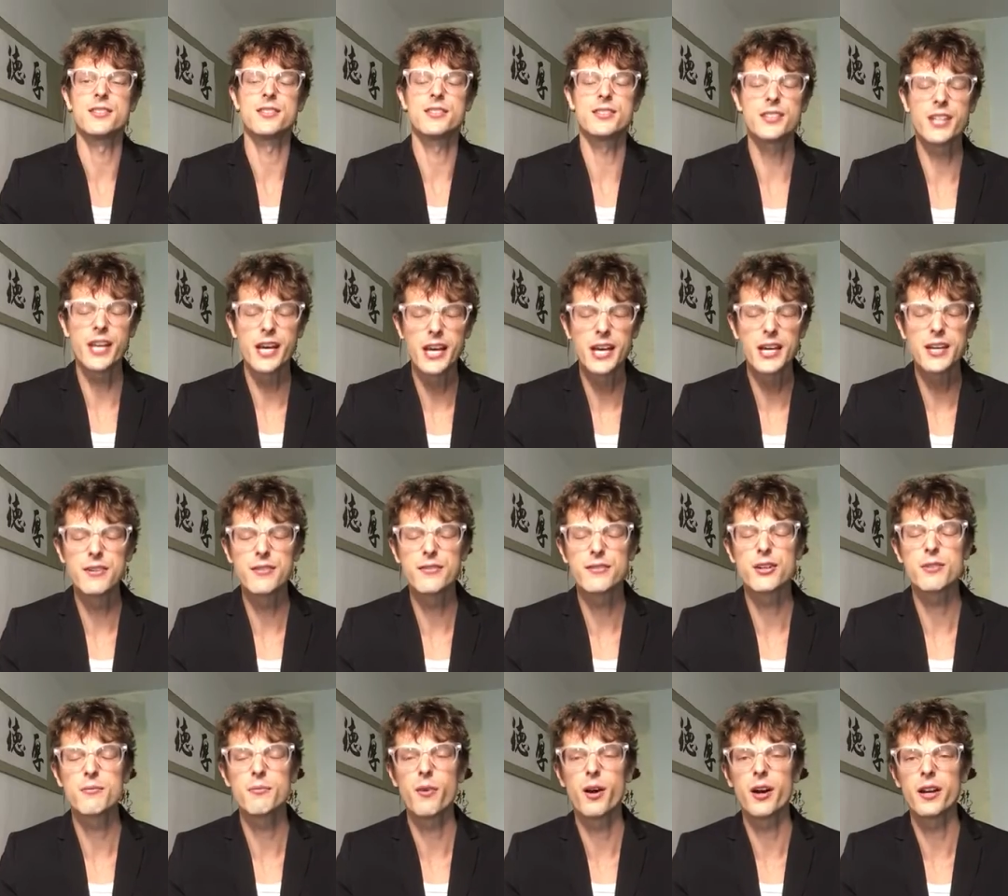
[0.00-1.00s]
Save
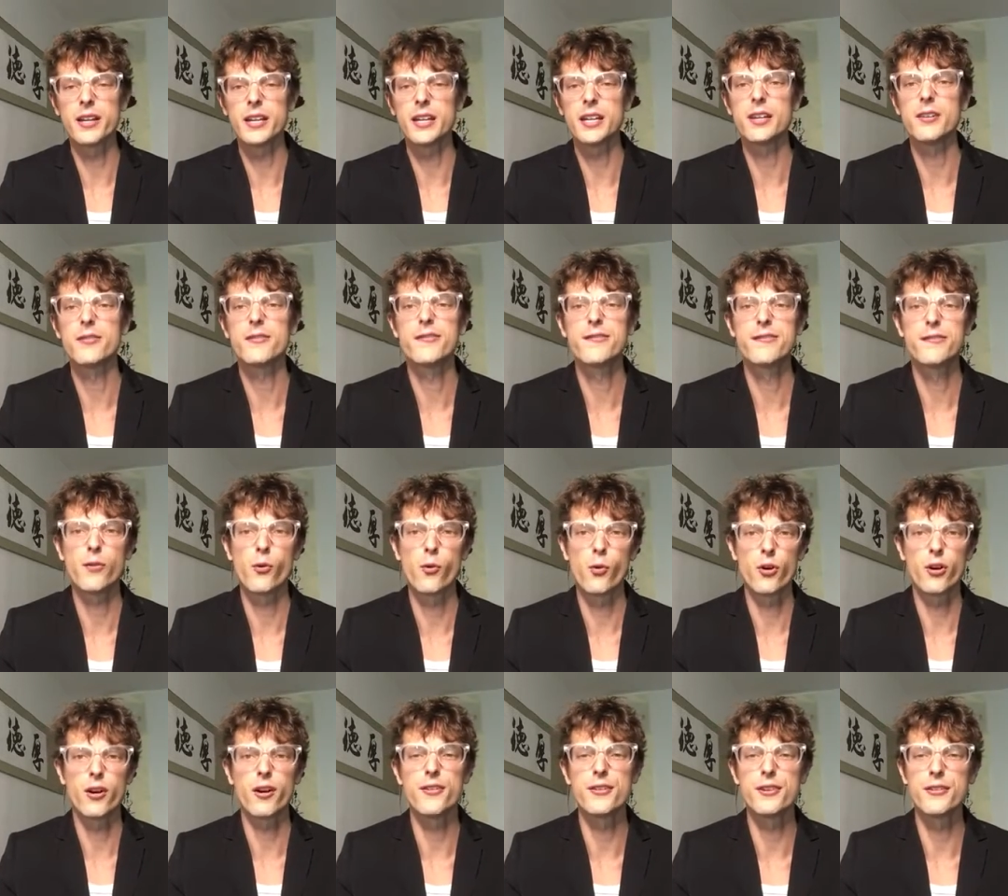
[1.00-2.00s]
your money
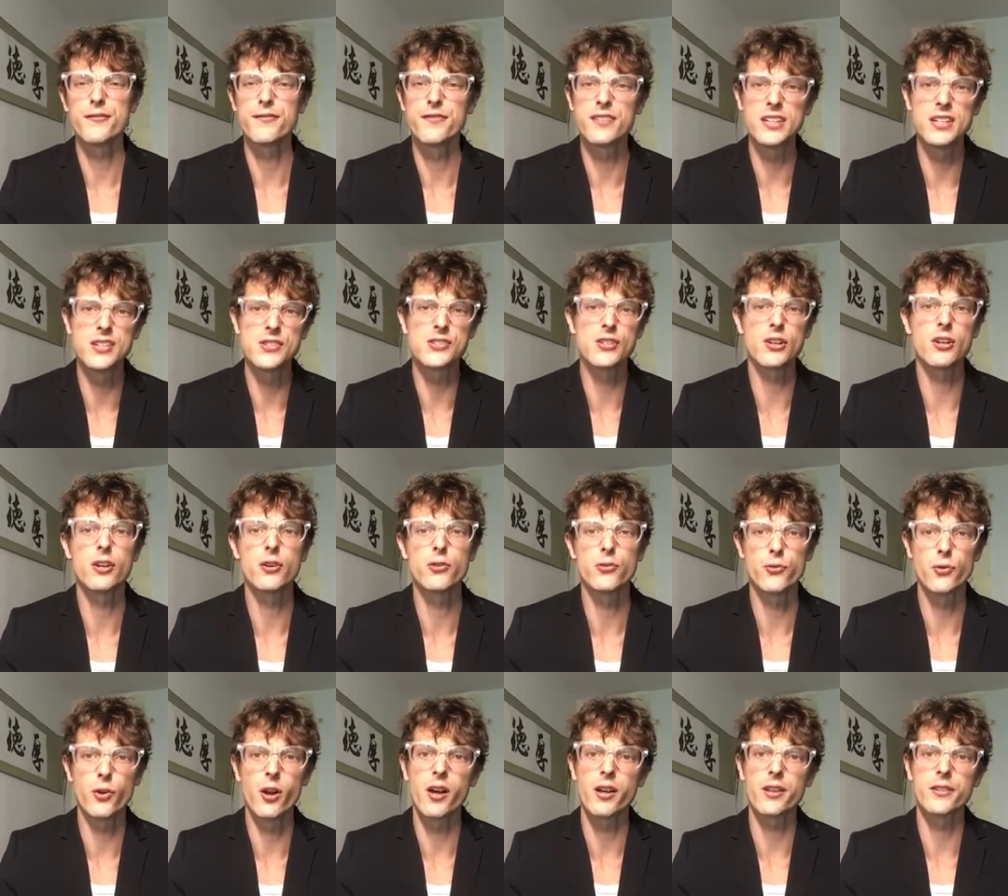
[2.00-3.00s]
for the visa
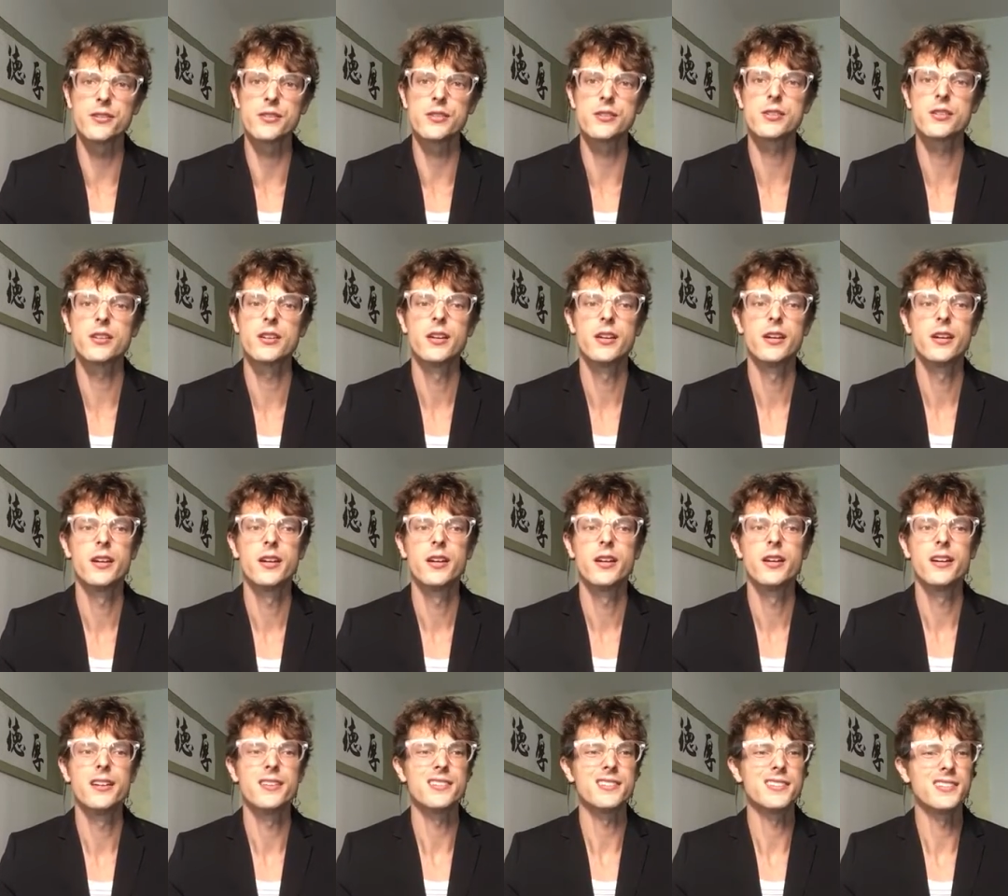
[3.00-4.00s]
runs.
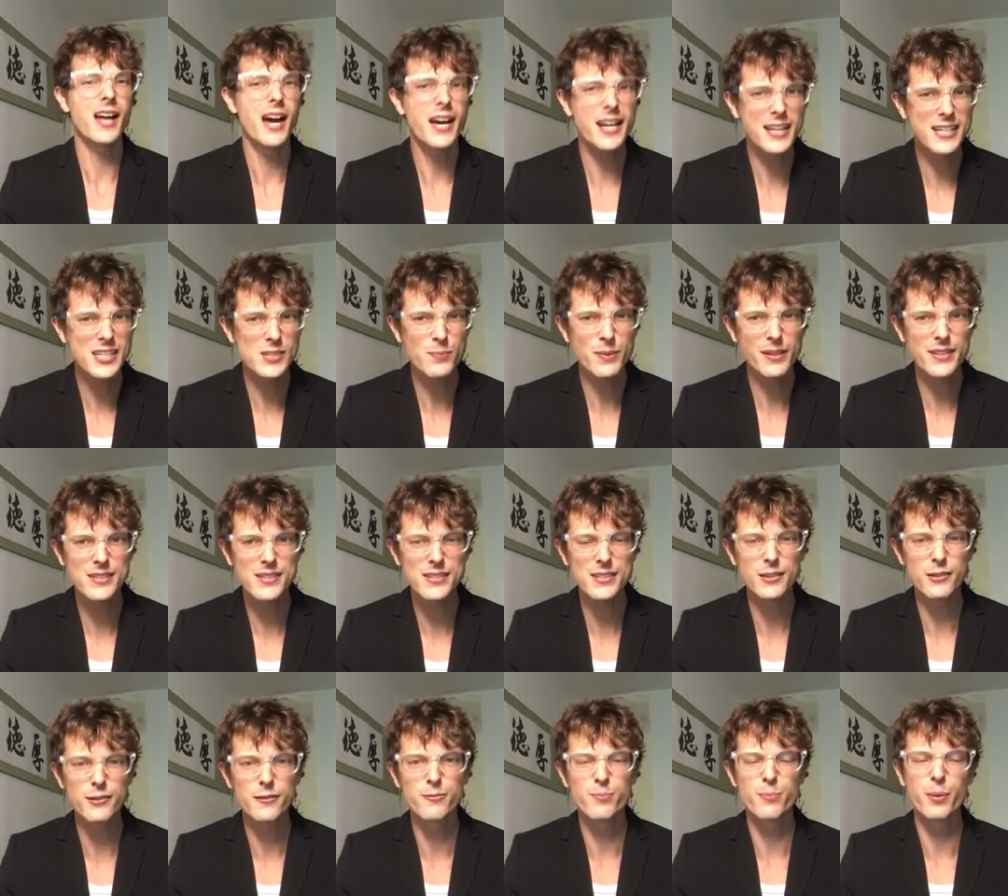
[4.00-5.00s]
It's not
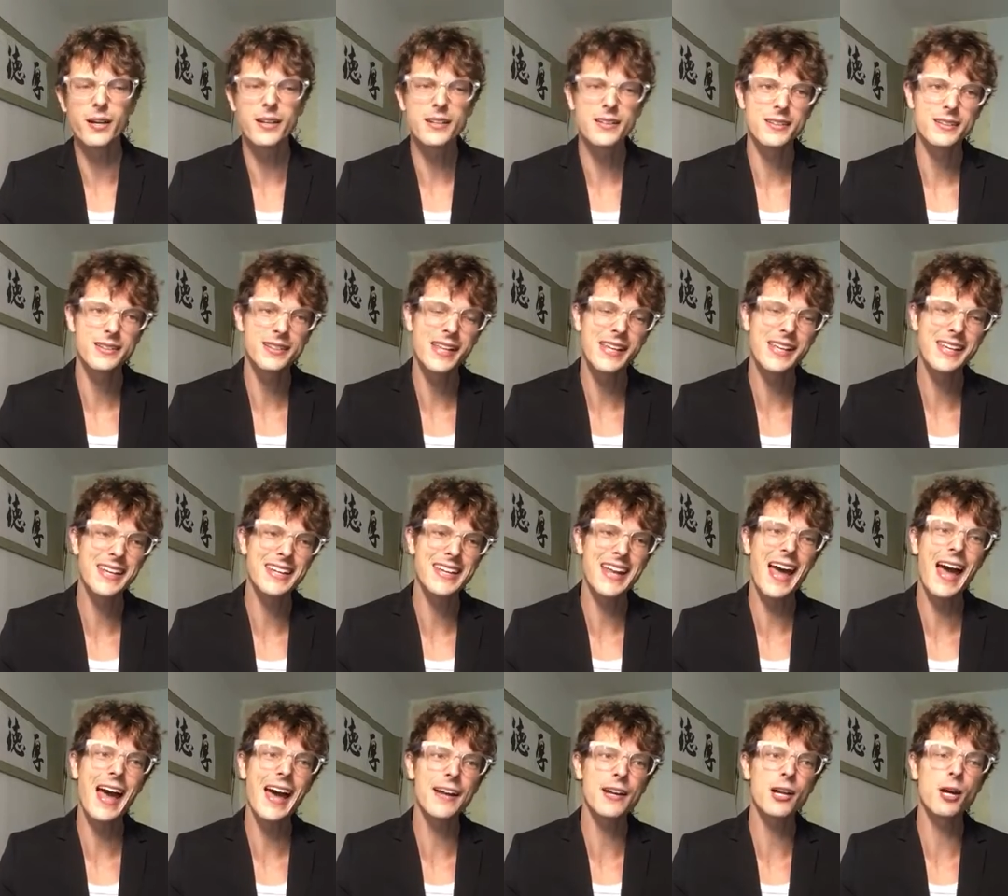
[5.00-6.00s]
expensive, but they can
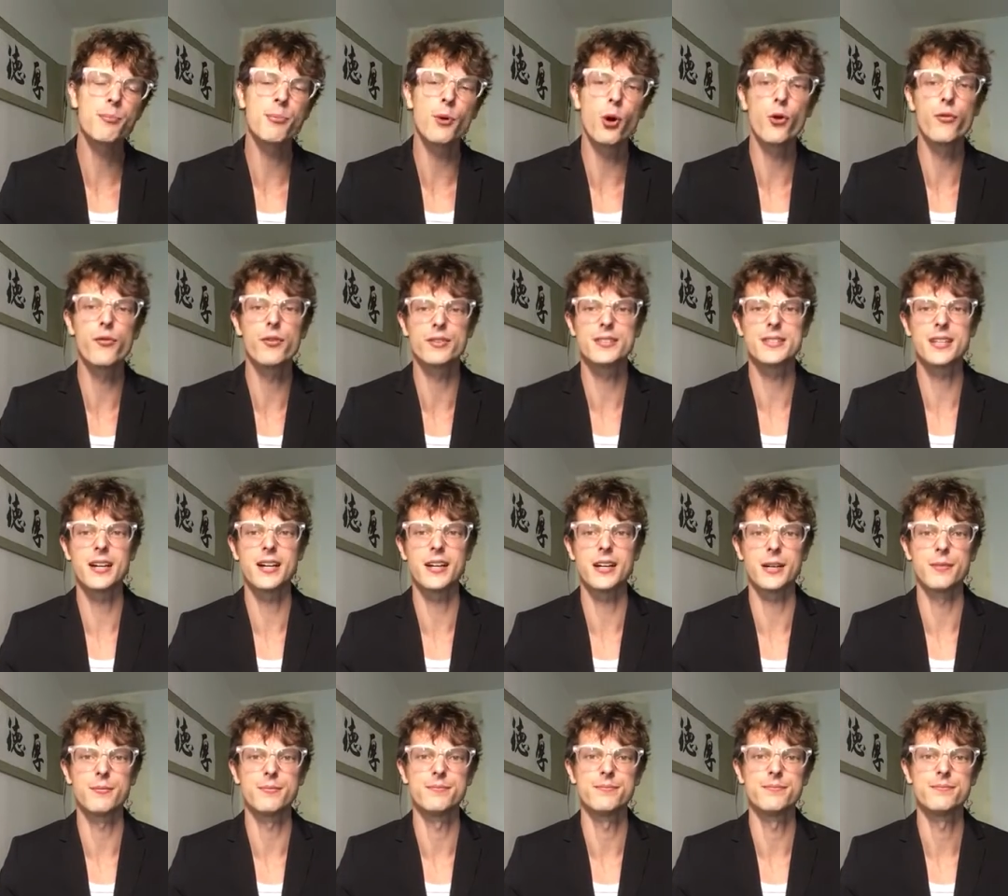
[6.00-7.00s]
add up over
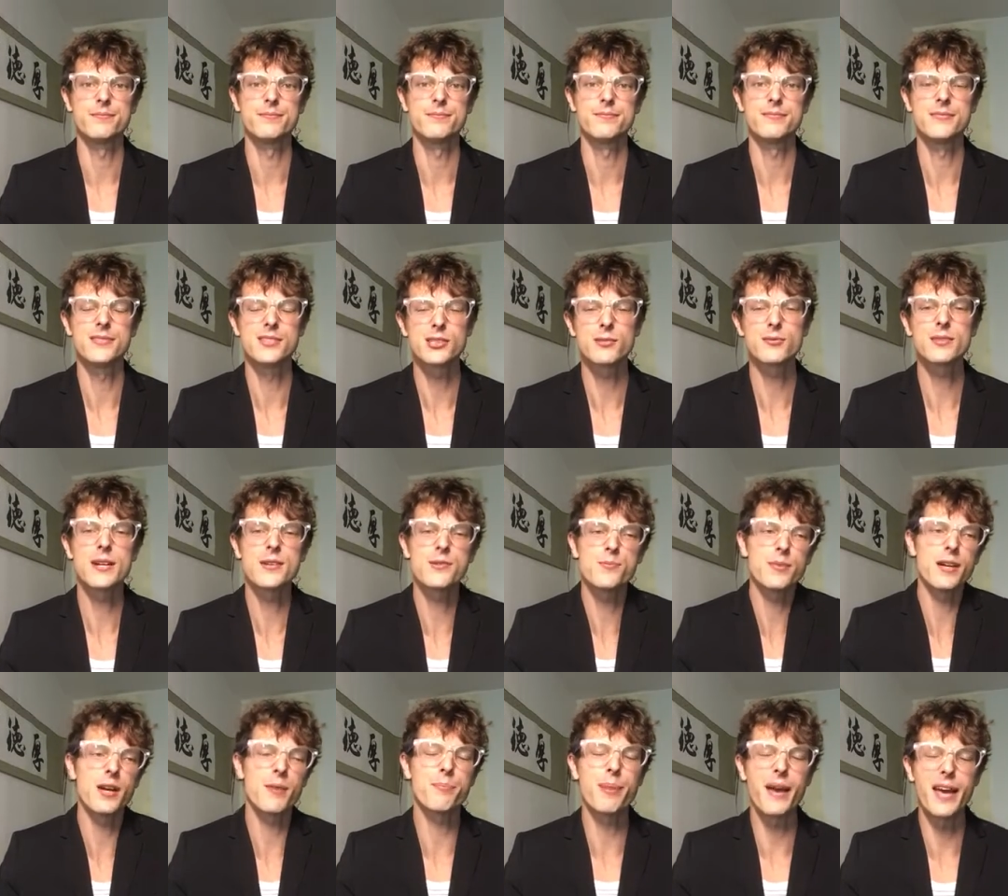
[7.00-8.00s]
time and sometimes
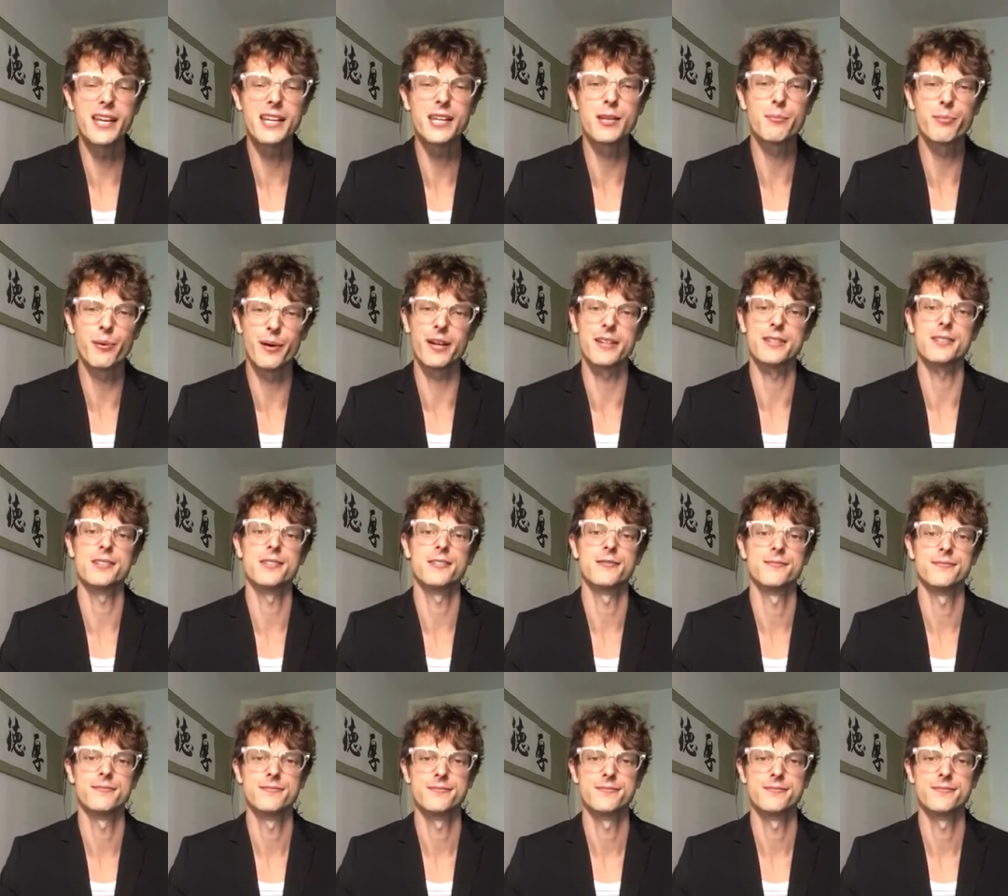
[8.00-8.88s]
be a pain in the butt.